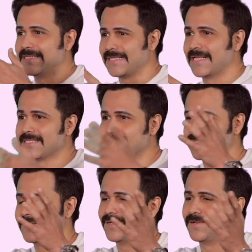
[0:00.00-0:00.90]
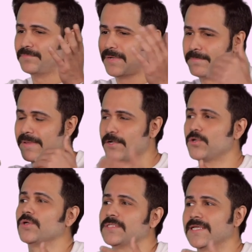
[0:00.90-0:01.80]
he says, uh, "My
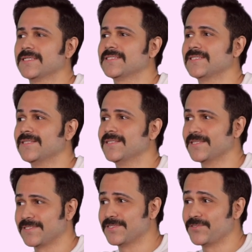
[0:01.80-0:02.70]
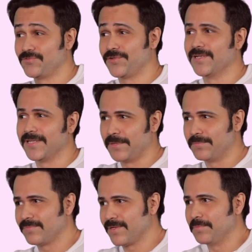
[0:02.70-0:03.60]
mentor says this is his real
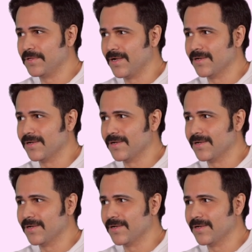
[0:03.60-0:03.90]
name, Kabir